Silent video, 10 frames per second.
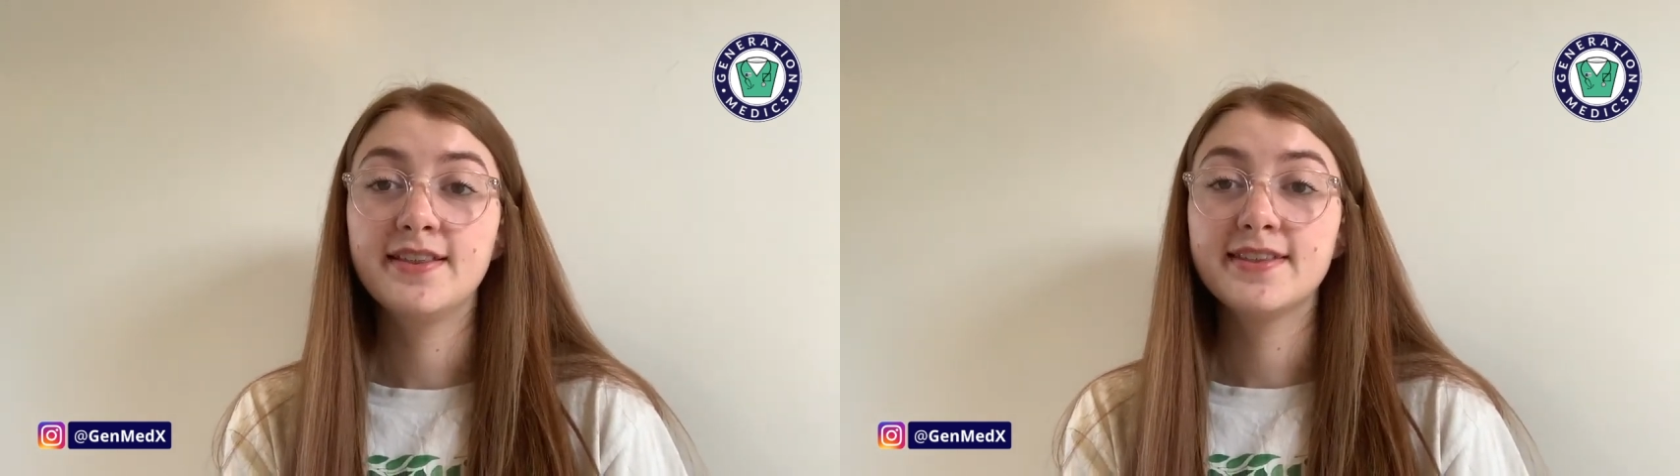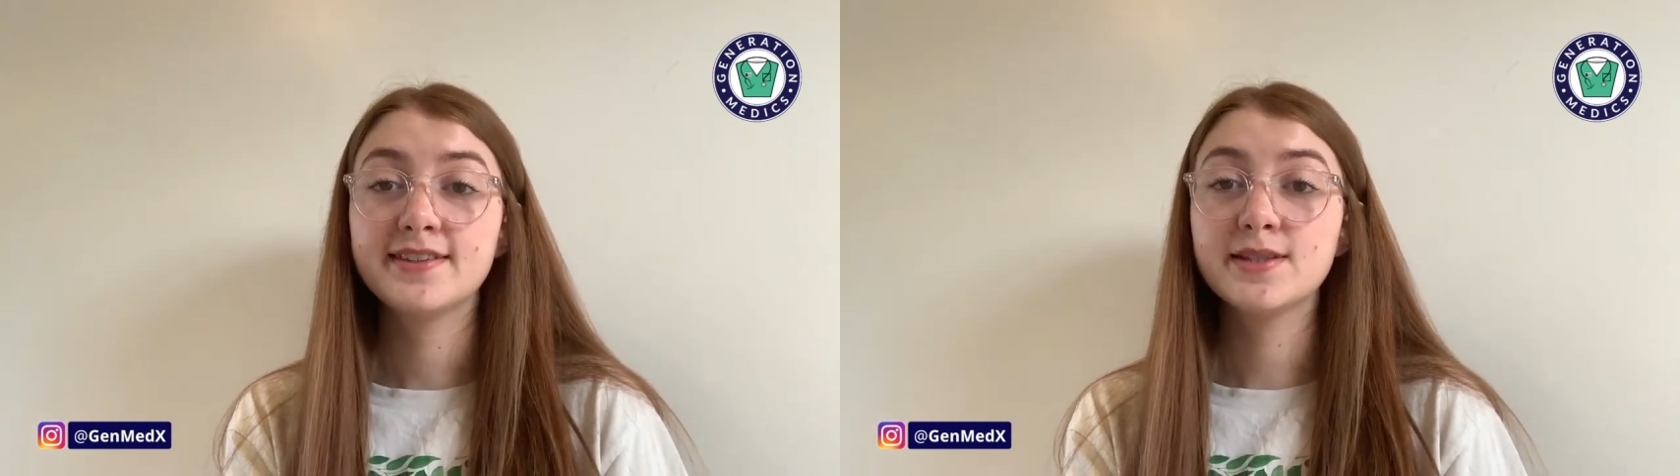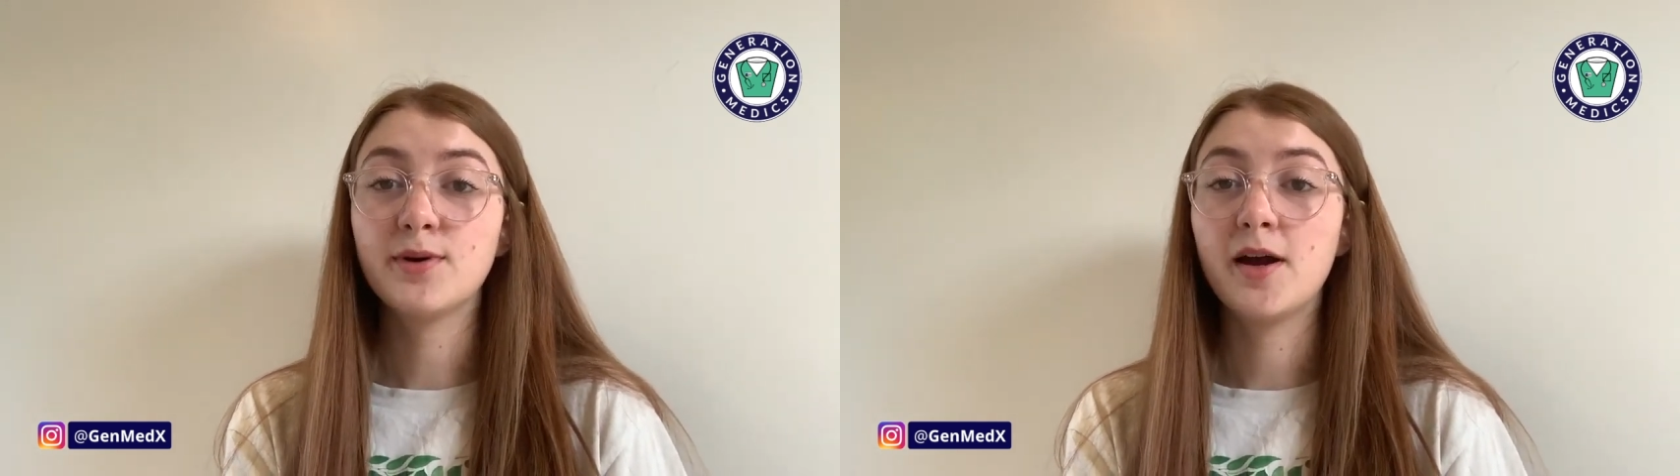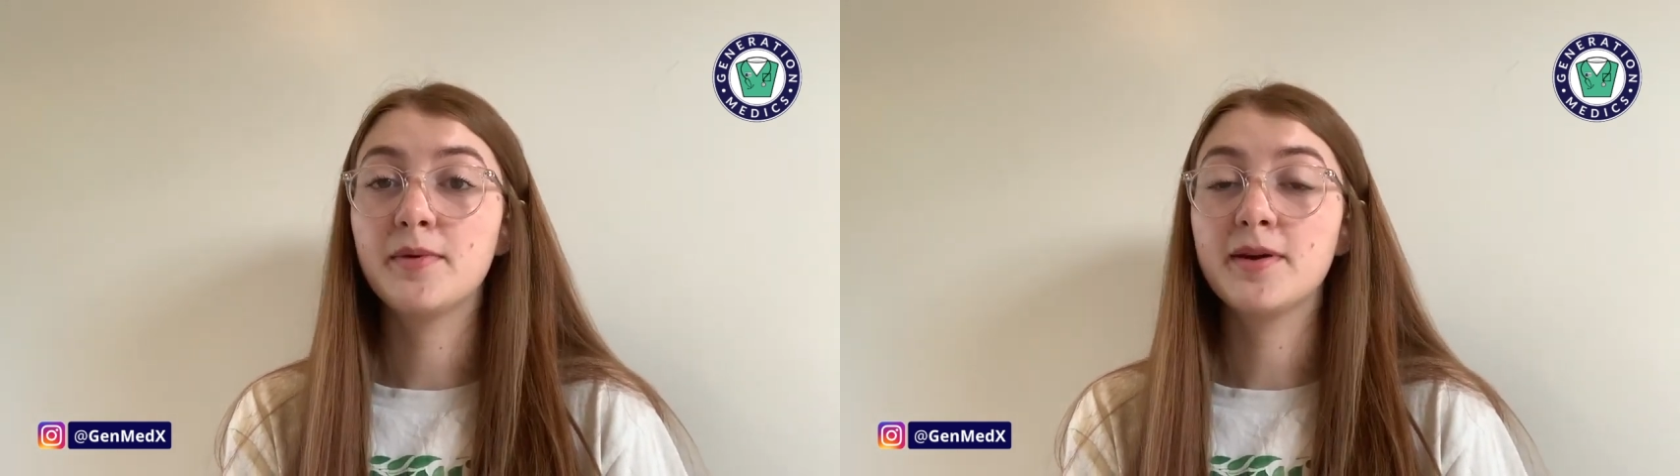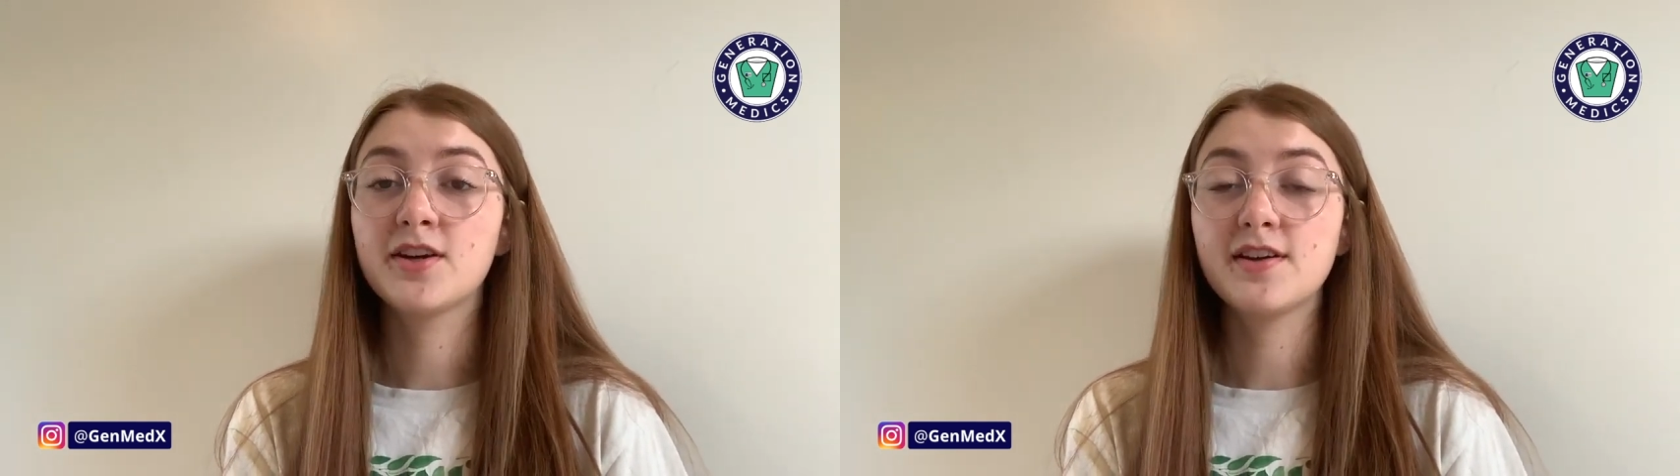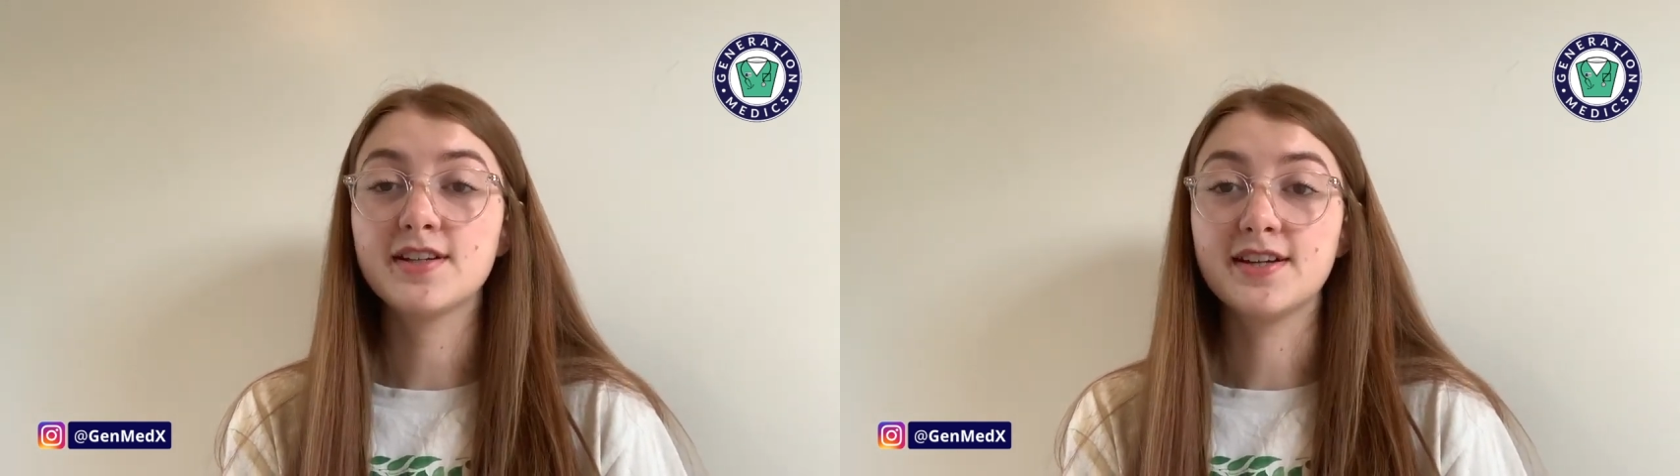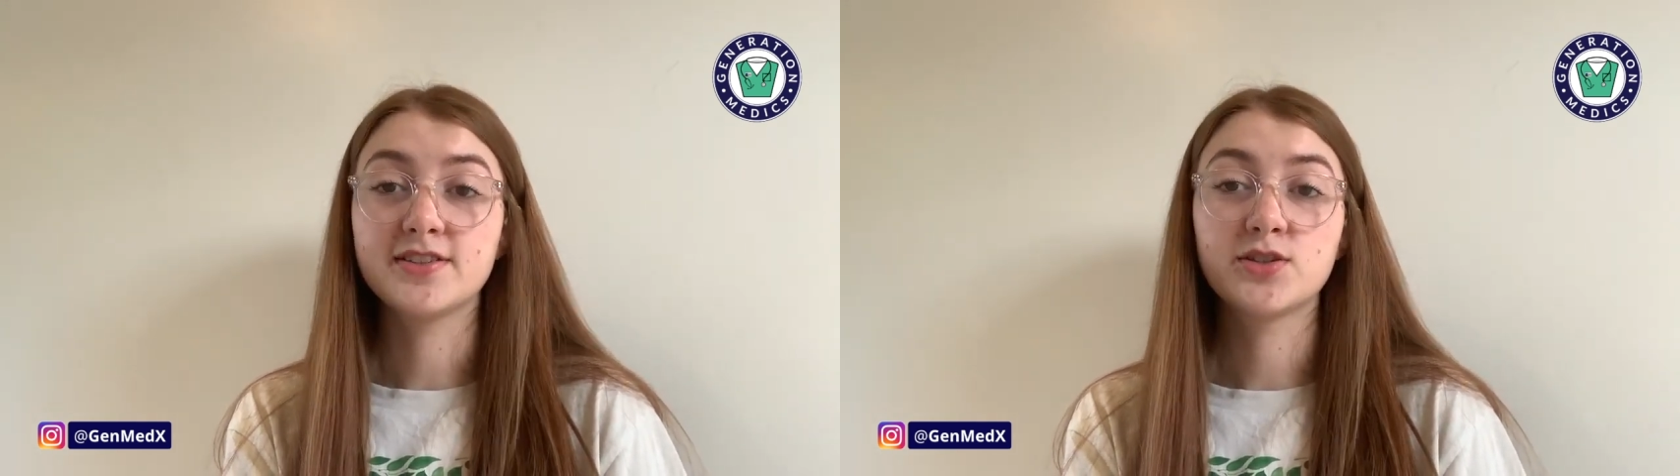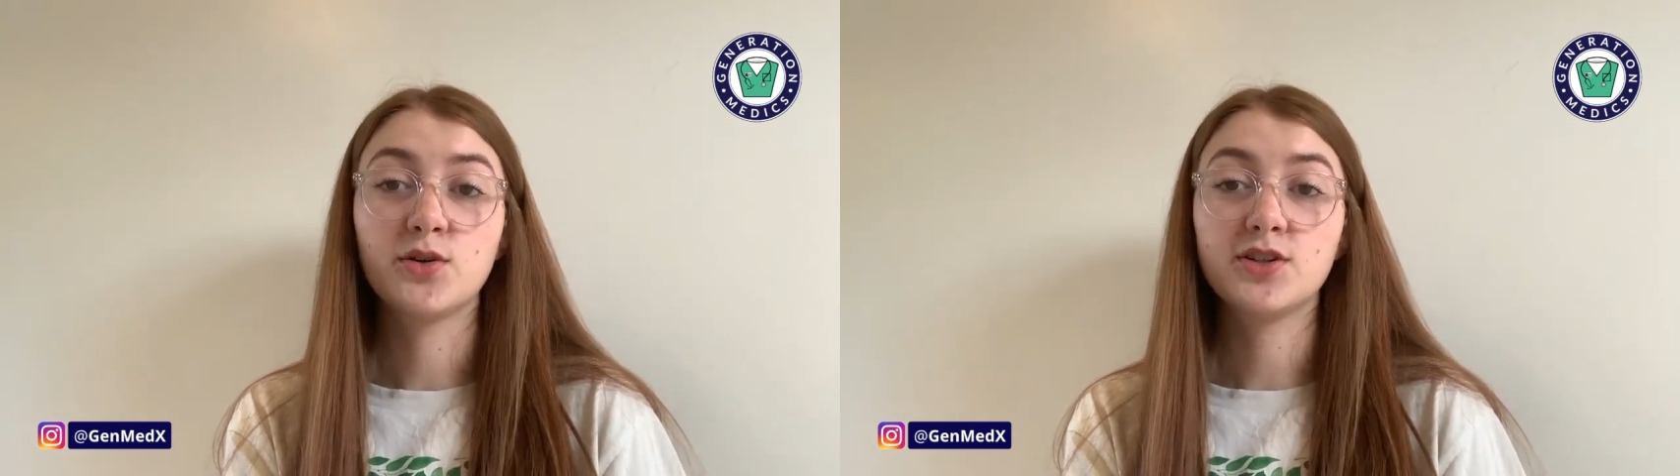This is why it would be a good idea
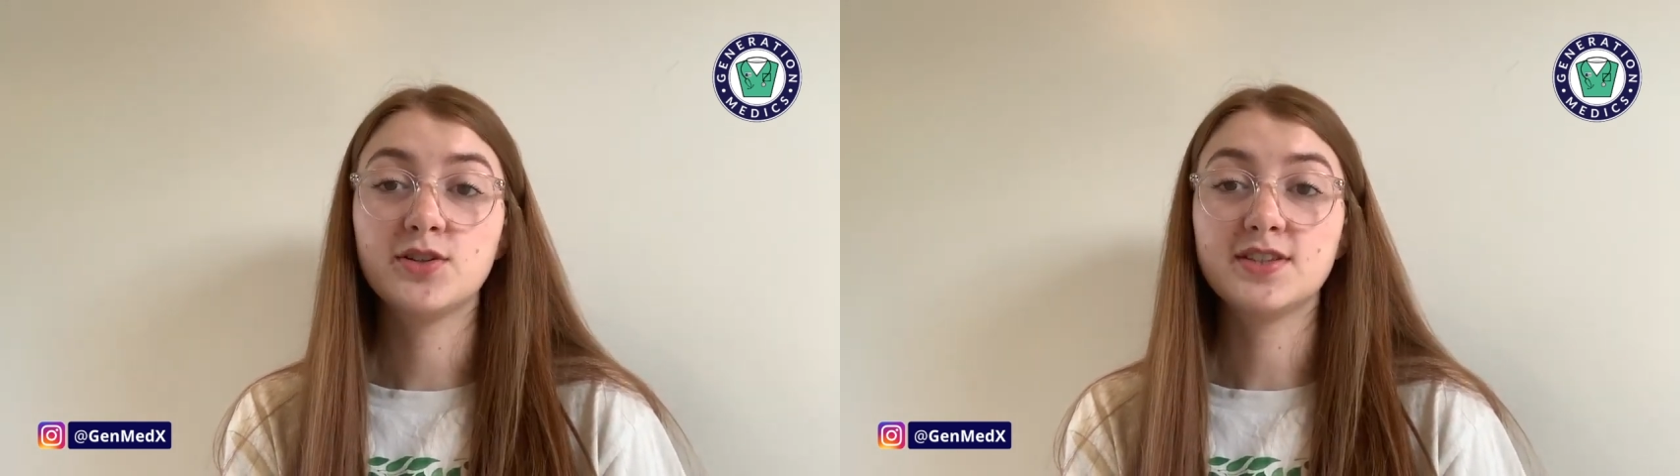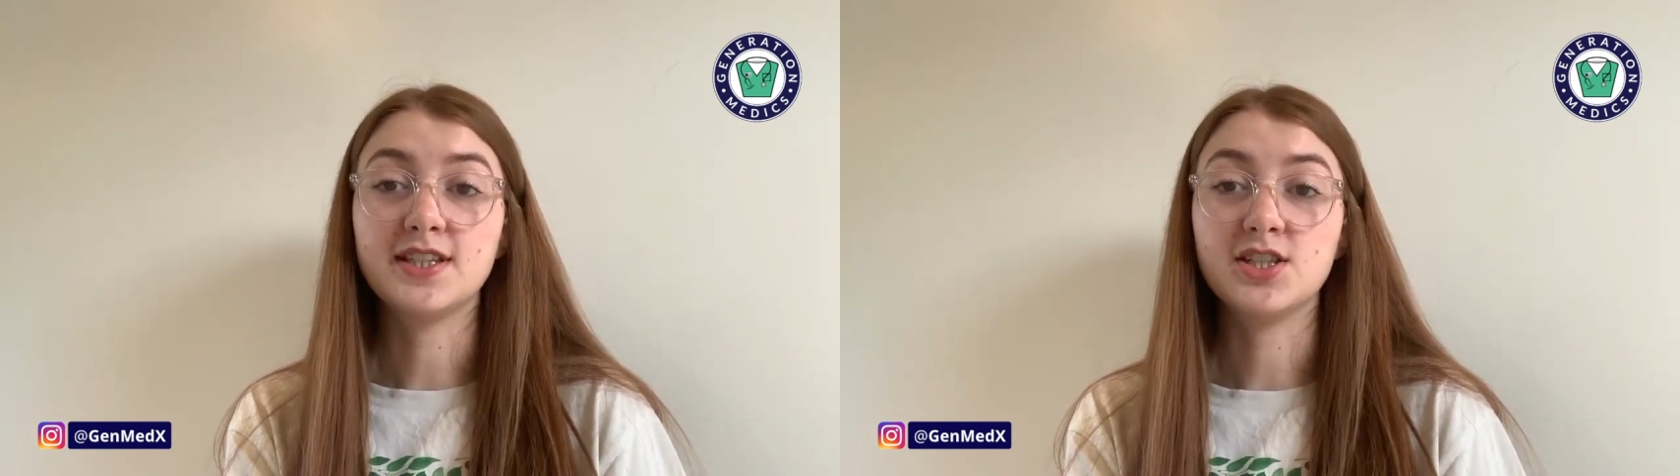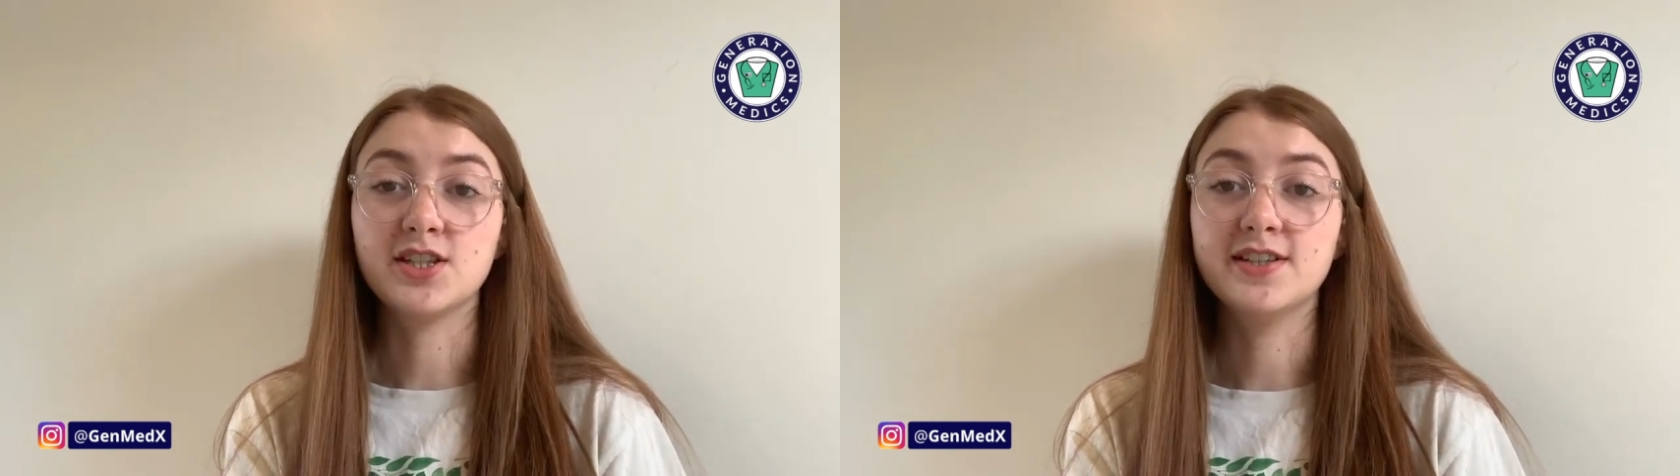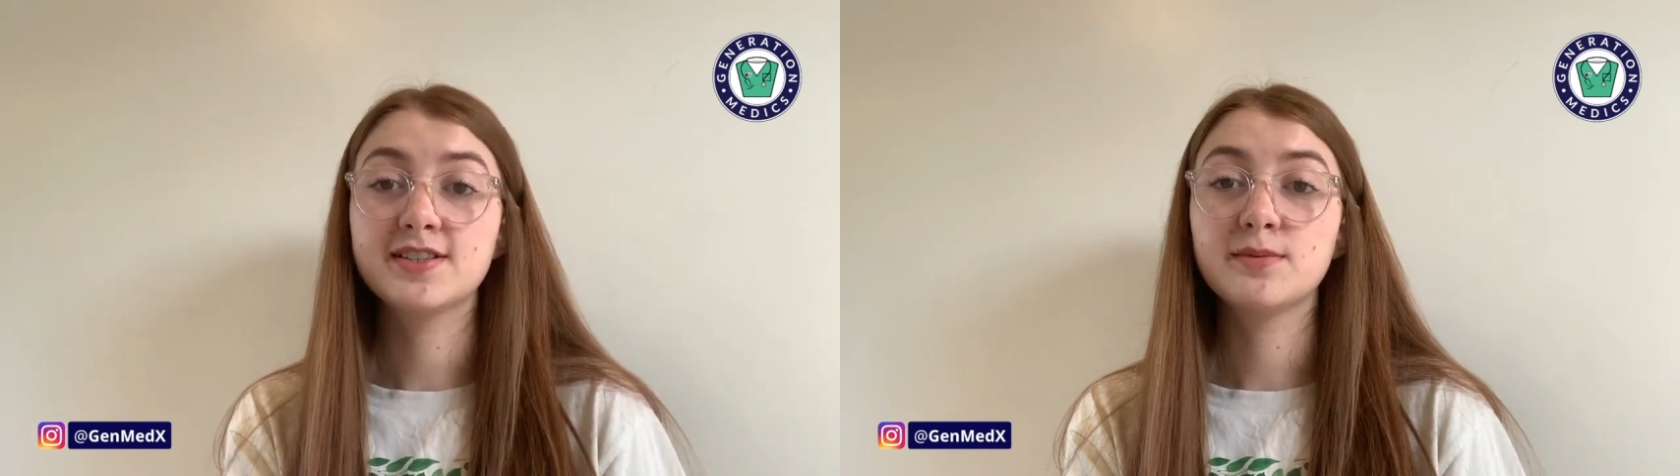to talk to your teachers